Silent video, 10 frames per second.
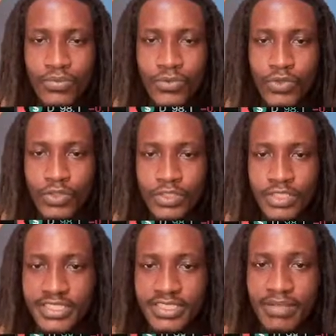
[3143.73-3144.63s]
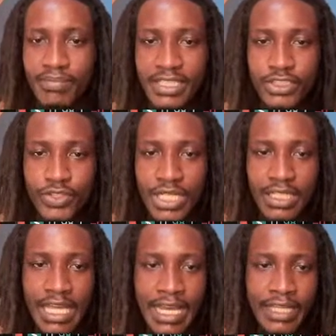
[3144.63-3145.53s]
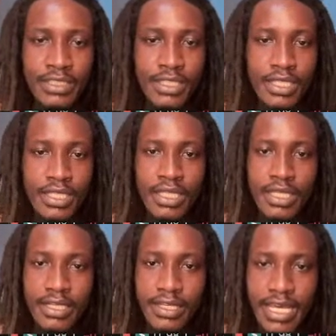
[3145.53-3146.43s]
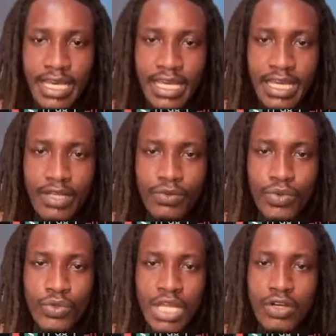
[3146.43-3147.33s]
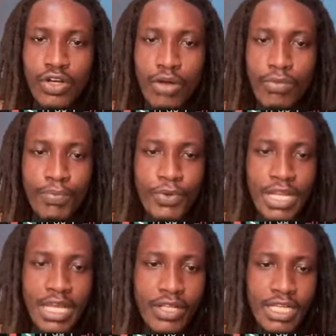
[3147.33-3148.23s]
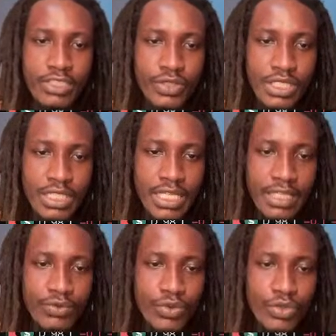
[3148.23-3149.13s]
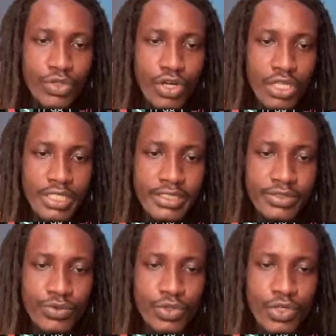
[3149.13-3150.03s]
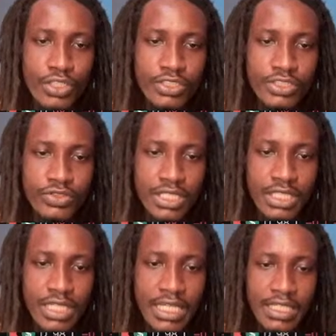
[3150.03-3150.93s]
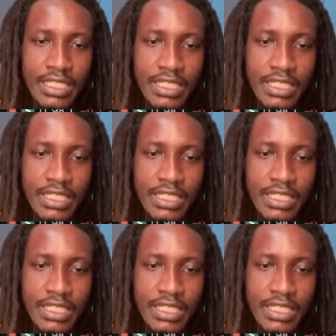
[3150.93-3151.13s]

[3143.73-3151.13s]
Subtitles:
So this is the main trend line. Then we will now come up with another trend line. We'll call this trend line